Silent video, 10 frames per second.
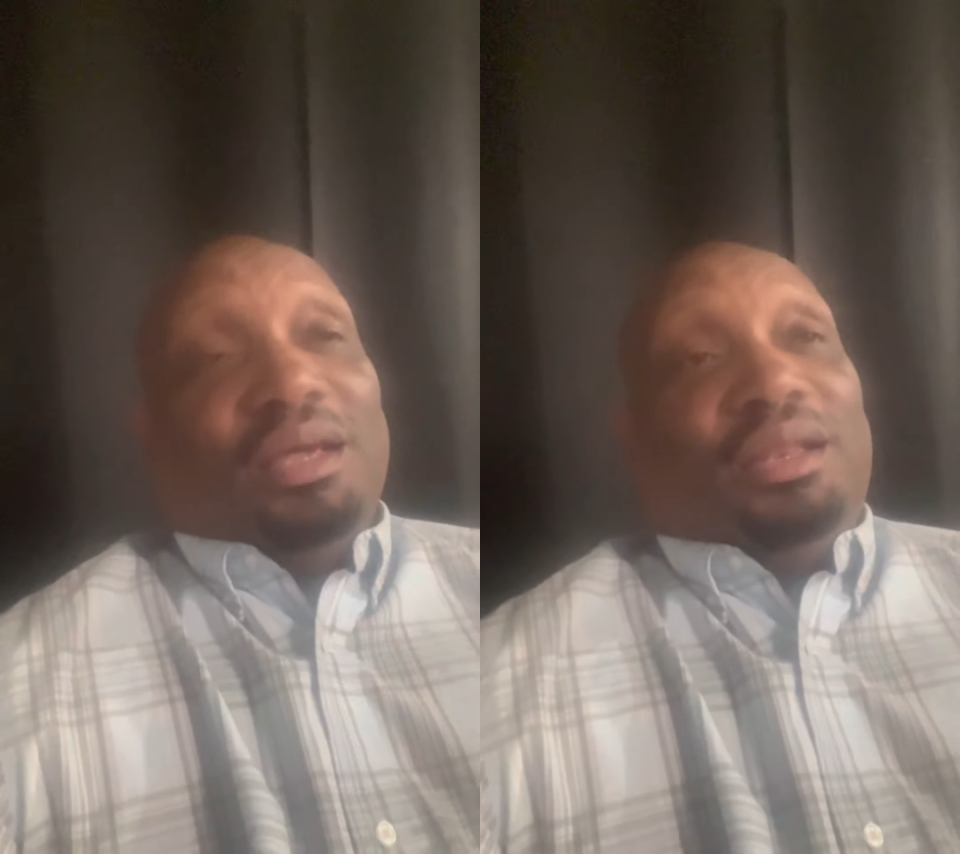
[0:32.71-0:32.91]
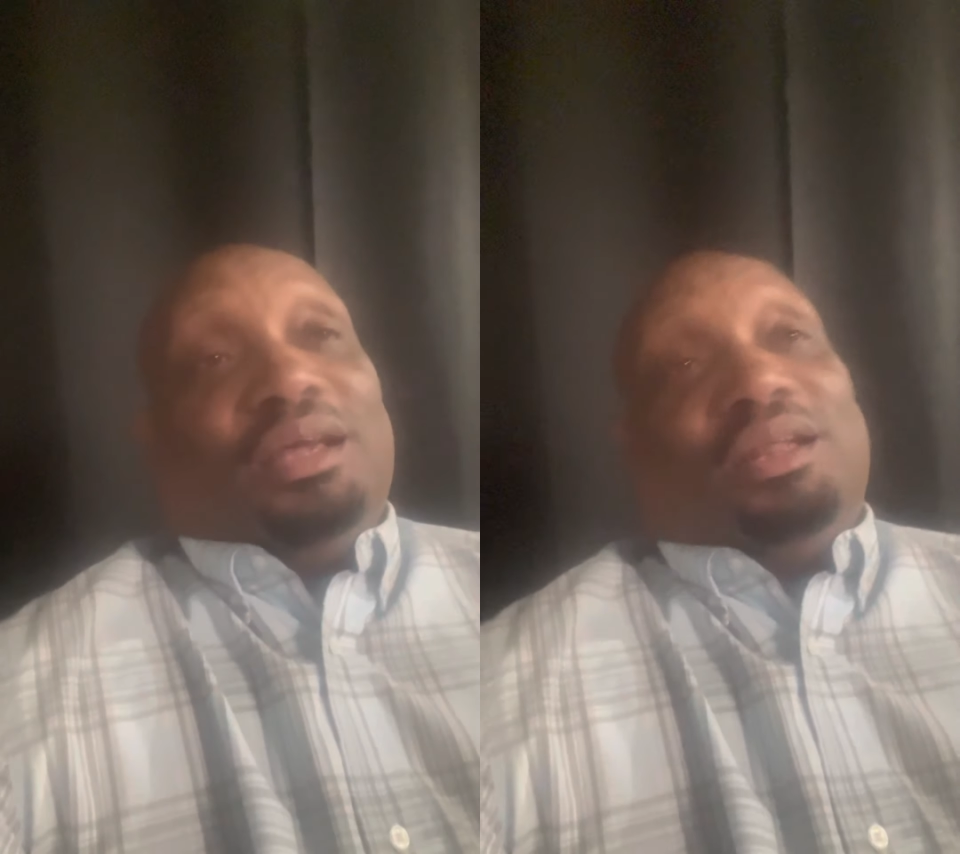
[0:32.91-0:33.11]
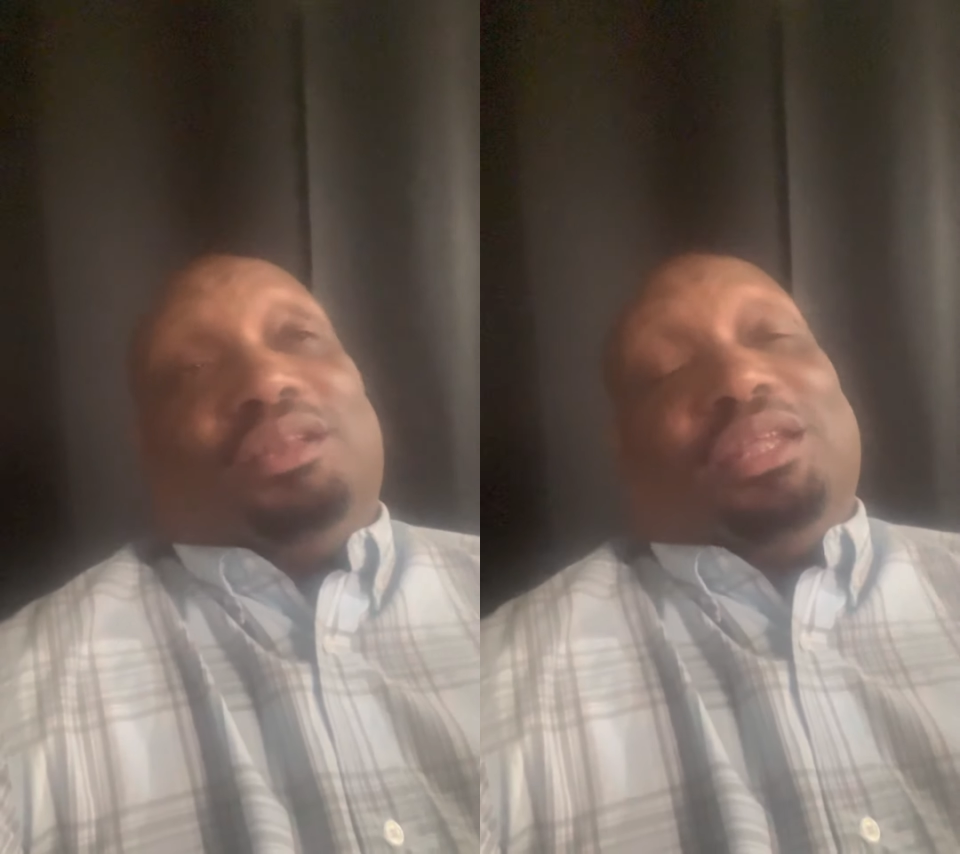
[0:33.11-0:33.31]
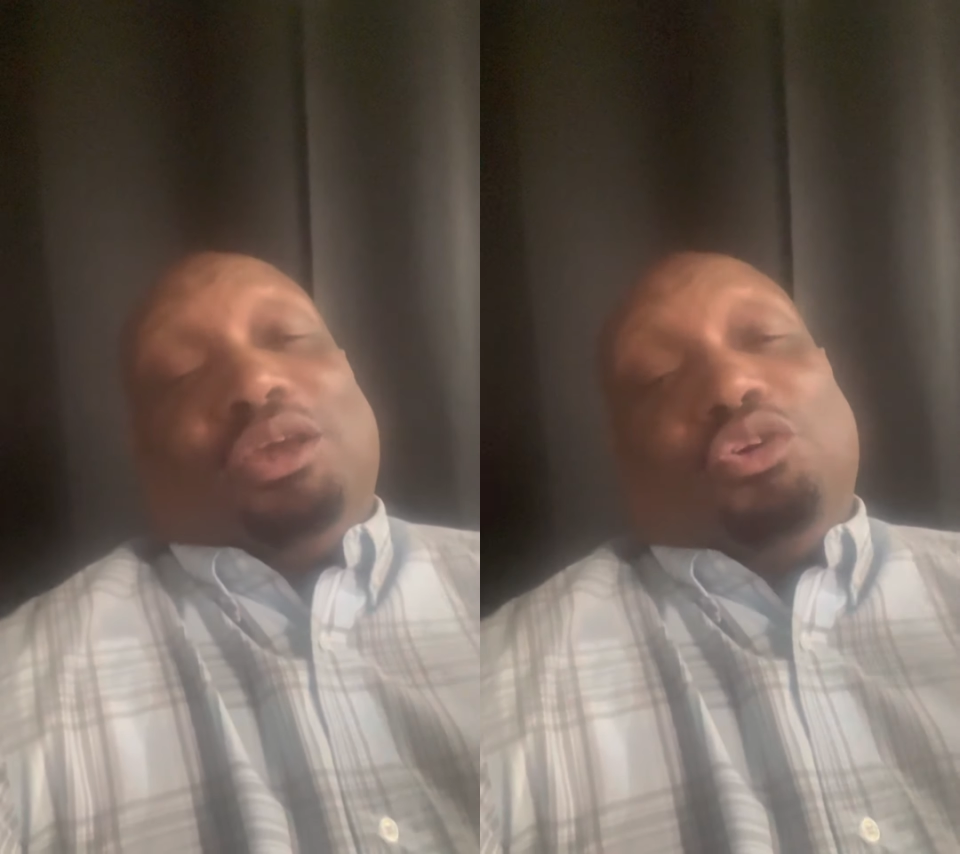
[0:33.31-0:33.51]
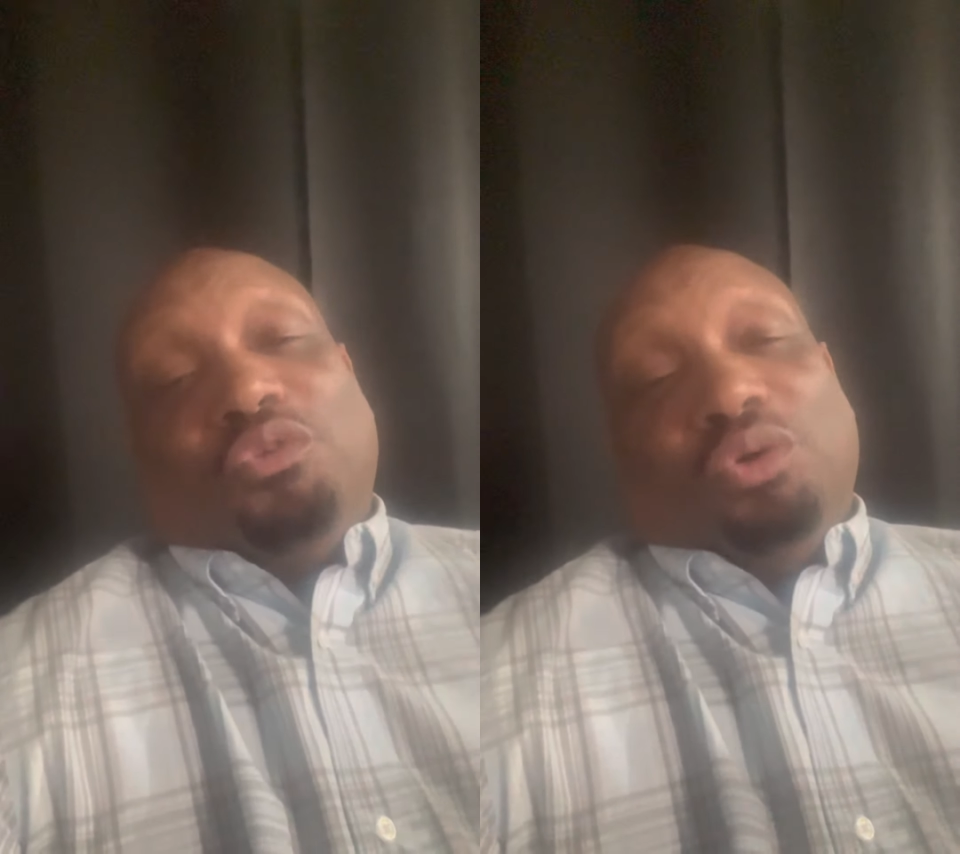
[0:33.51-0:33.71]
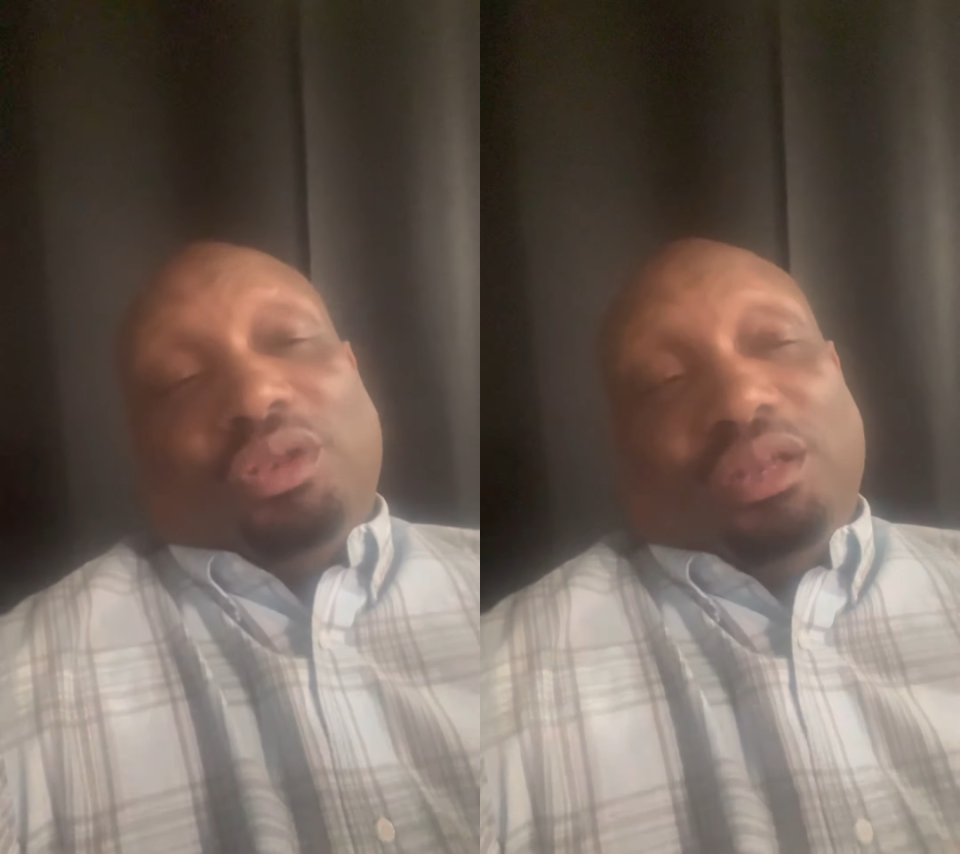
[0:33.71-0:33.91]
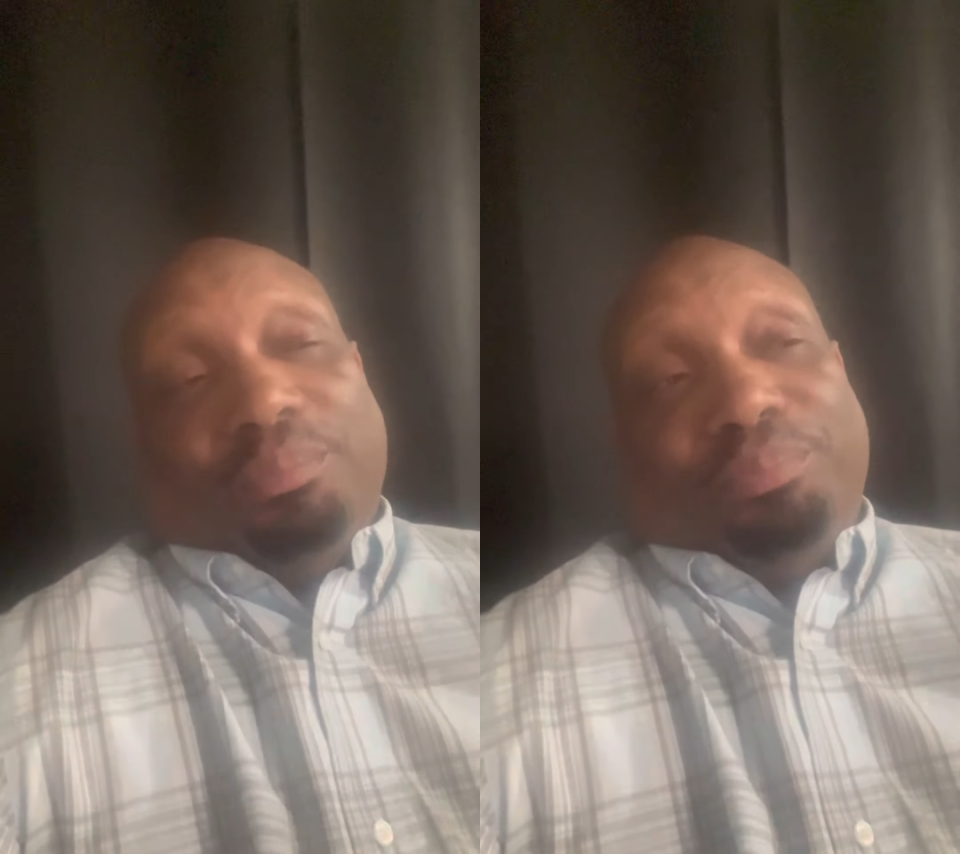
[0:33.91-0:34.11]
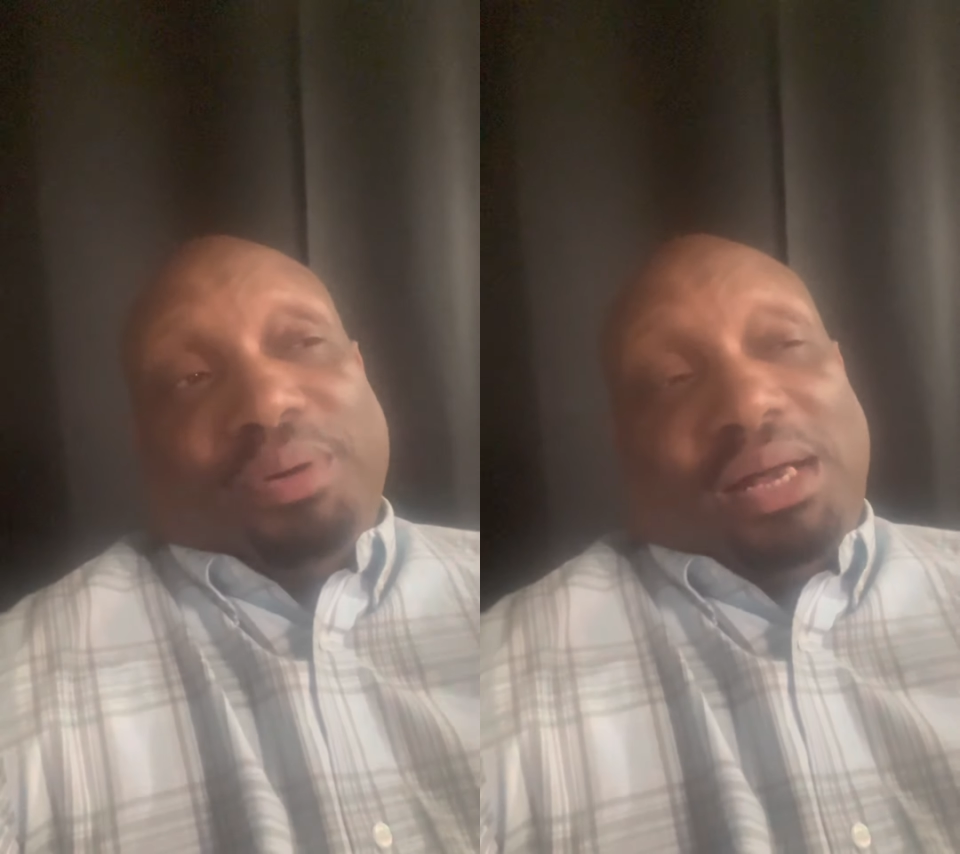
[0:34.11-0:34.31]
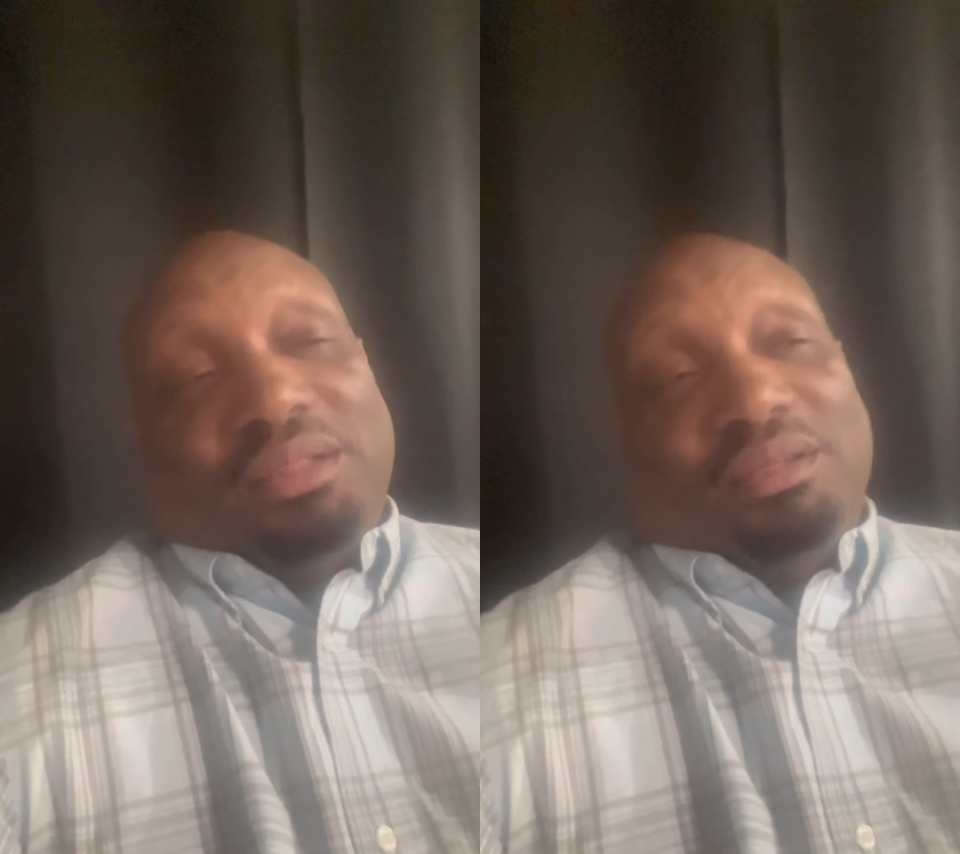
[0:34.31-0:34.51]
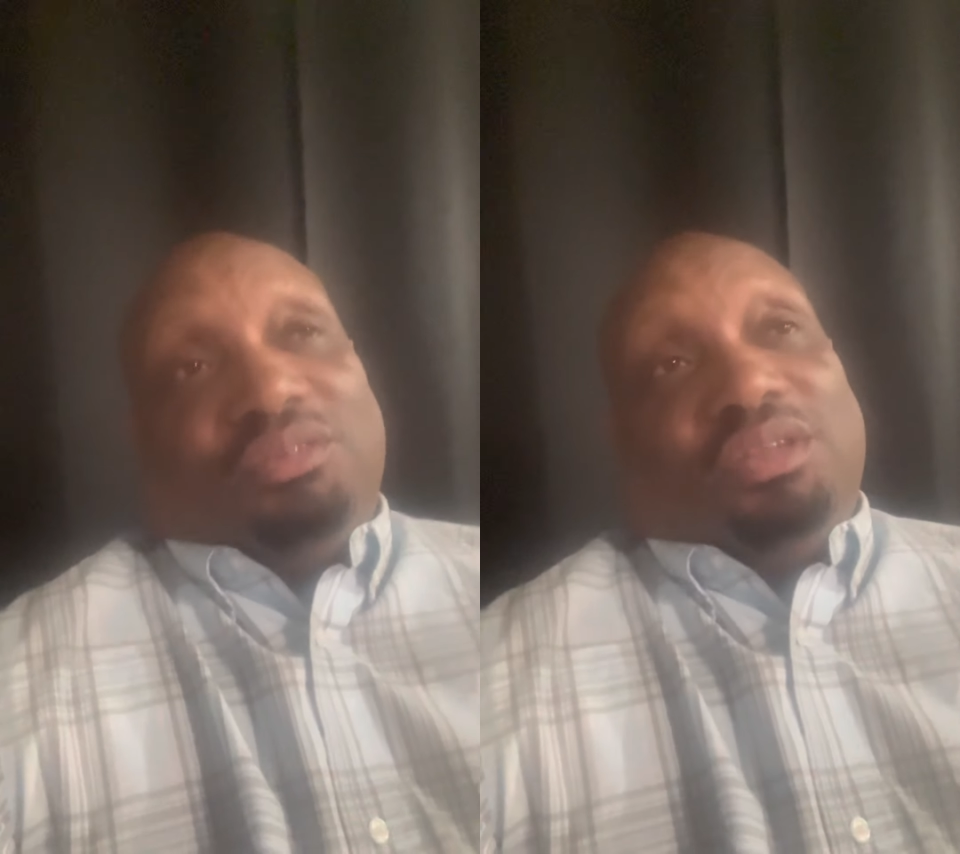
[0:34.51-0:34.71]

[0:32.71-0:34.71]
They're going to take over all their deposits.